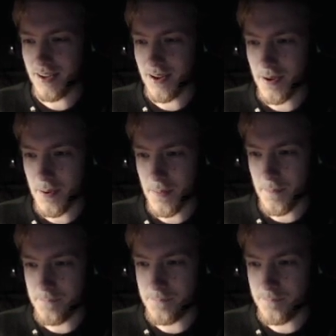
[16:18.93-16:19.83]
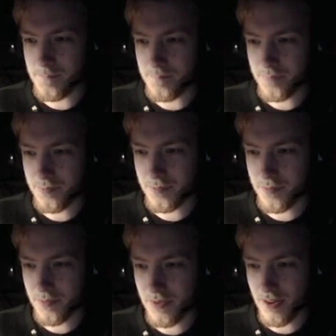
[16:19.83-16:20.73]
Yeah,
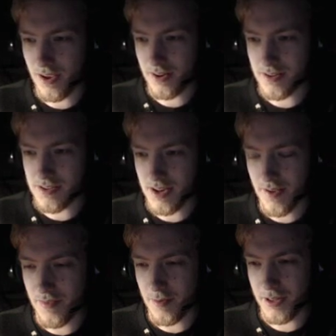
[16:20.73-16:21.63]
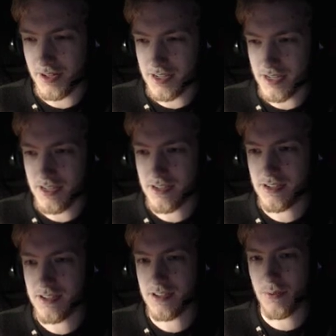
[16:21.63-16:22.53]
it doesn't have an ability.
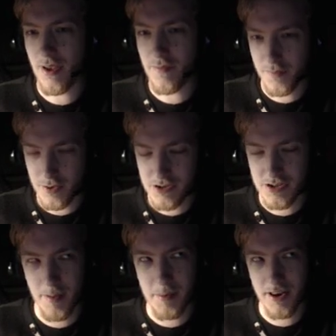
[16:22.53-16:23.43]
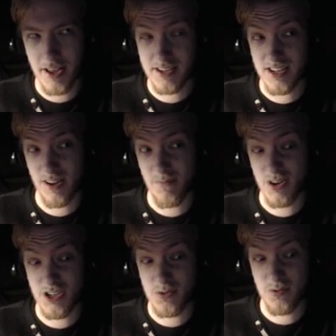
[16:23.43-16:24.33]
So we have a fusion, maybe next time
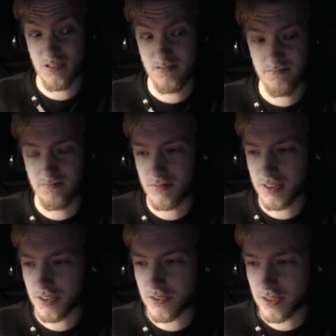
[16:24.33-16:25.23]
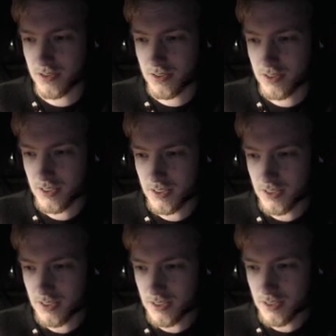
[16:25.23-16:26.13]
Ritual Synchro.
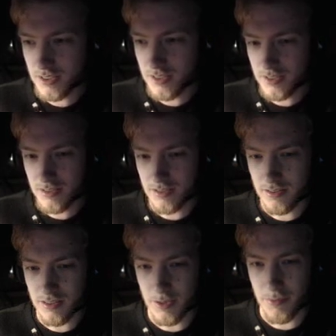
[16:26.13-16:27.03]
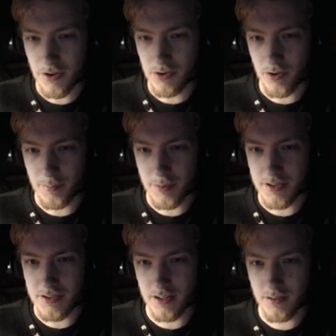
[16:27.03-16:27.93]
Yeah, we're not going
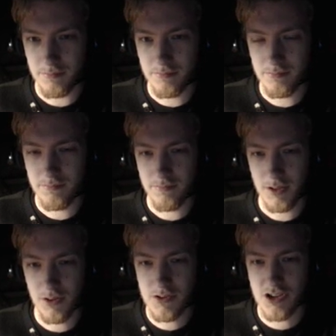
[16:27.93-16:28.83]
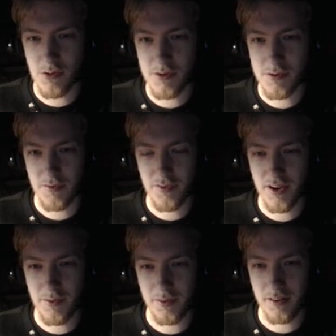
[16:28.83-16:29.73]
Pendulum. He looks so much more
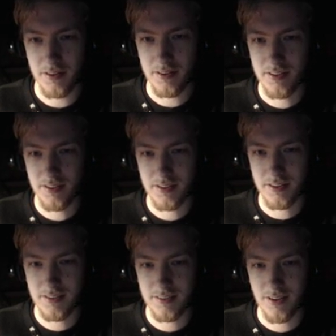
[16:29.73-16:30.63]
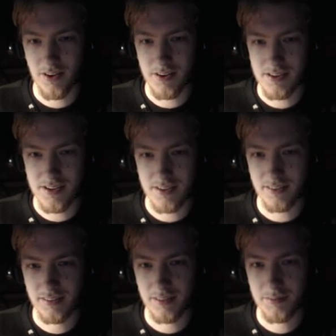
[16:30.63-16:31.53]
fat with that, because the art is still
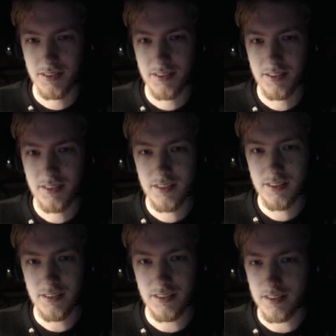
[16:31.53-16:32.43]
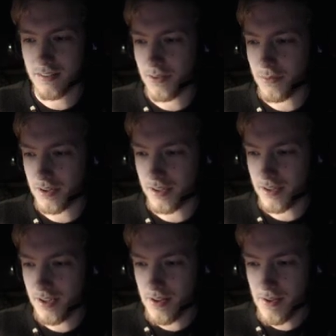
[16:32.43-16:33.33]
the same. Yeah, that's not working.